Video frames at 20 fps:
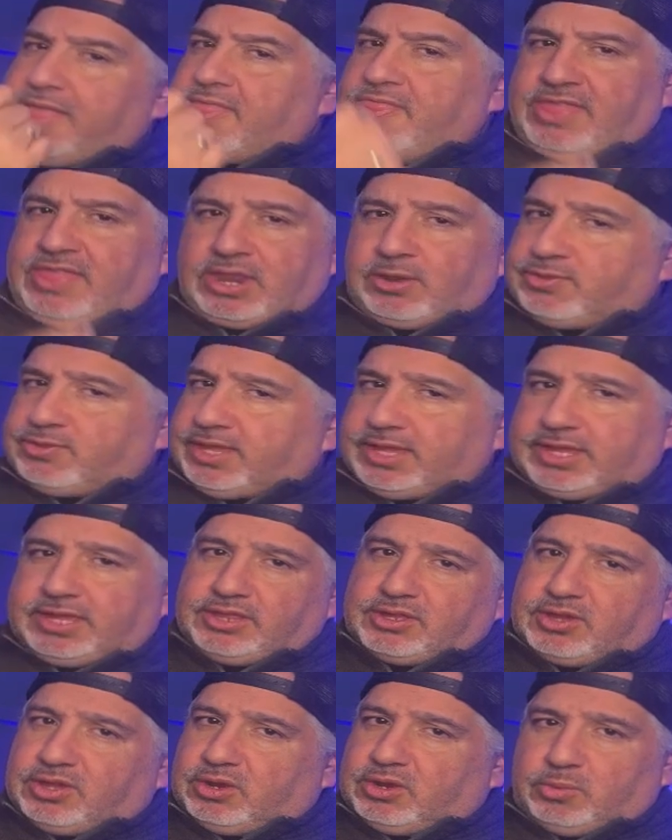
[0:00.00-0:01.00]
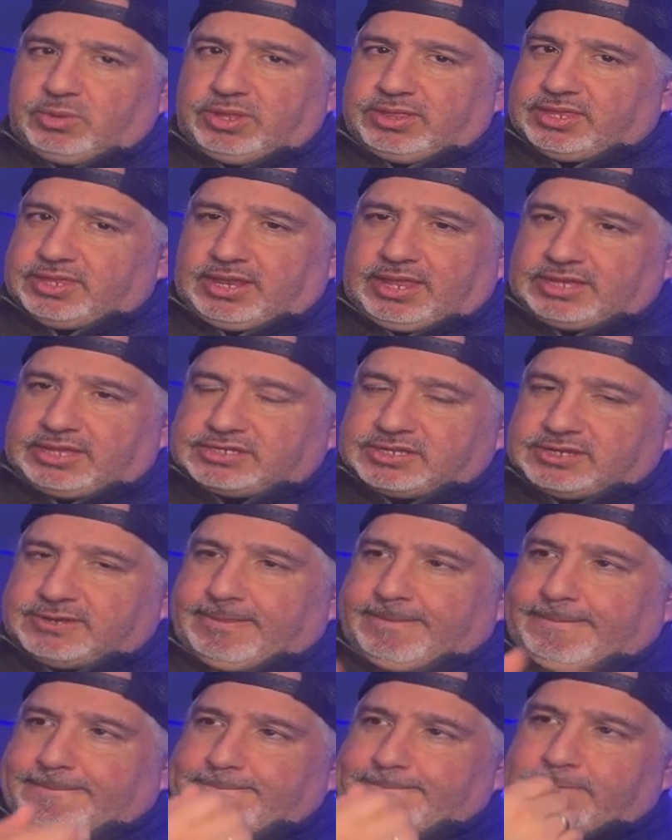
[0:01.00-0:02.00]
they don't think he's going to win the
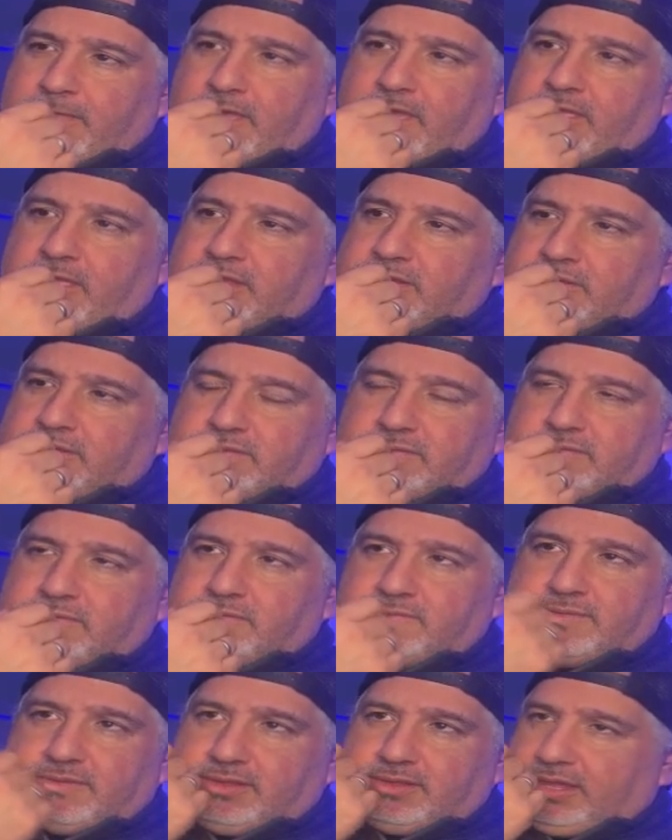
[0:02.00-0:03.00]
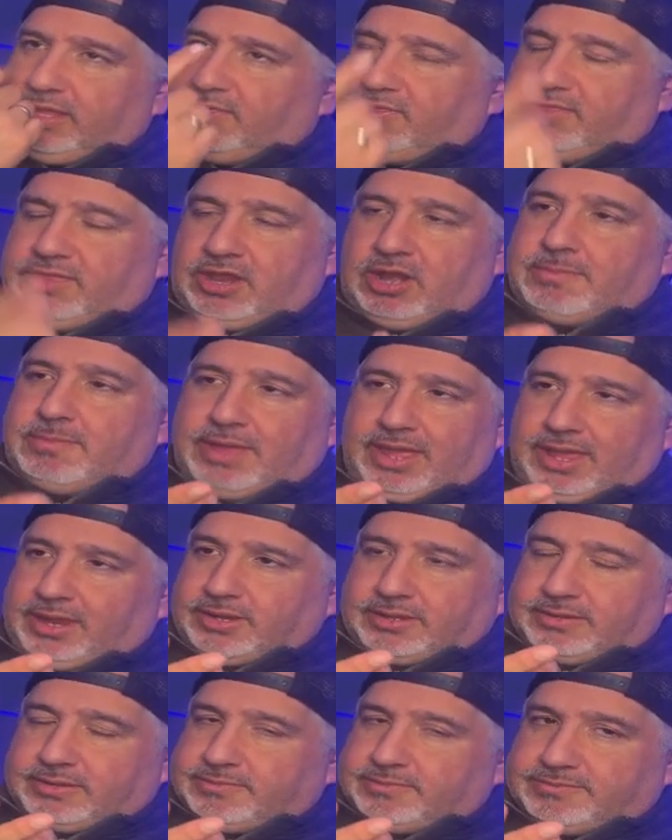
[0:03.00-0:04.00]
election. And in their
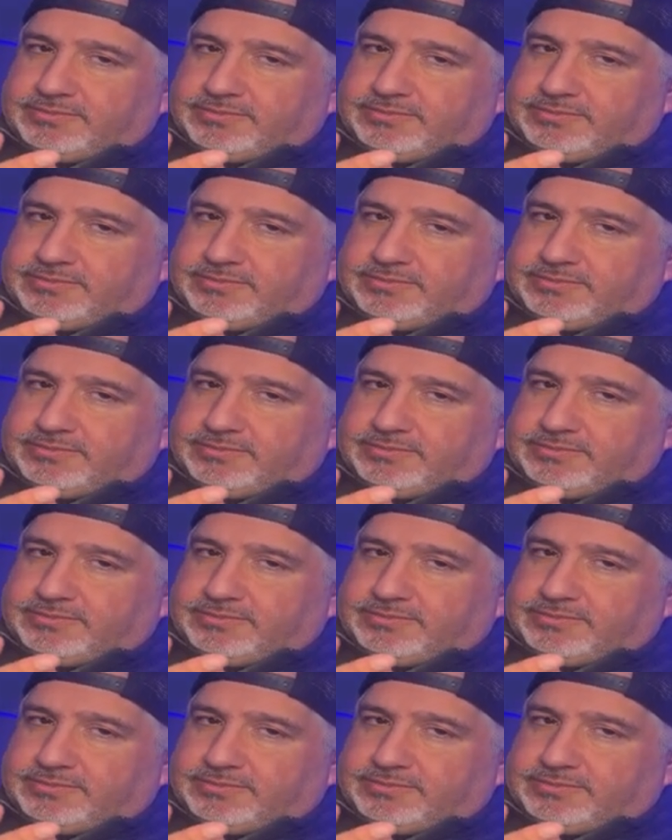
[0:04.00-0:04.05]
mind,